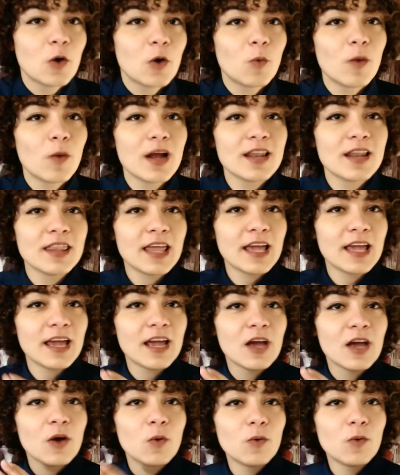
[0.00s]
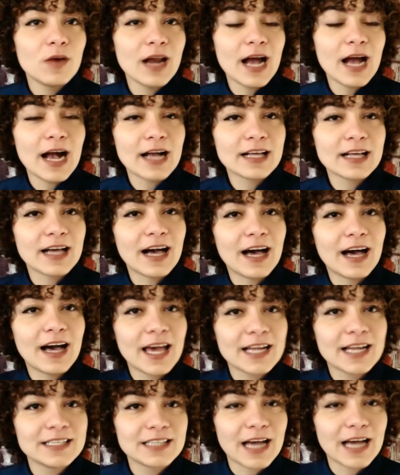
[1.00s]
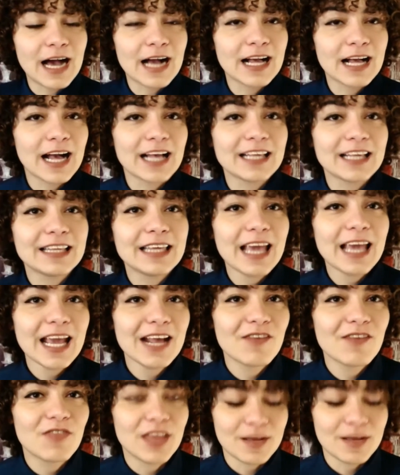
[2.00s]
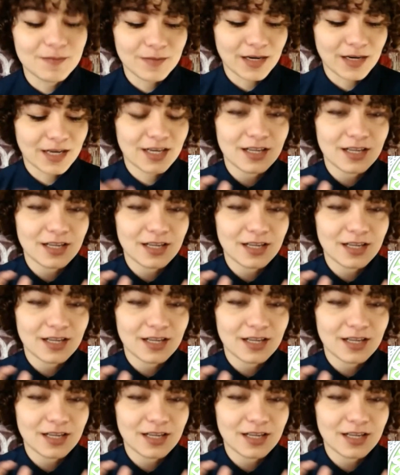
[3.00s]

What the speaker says: when the Uraka and Aka gave them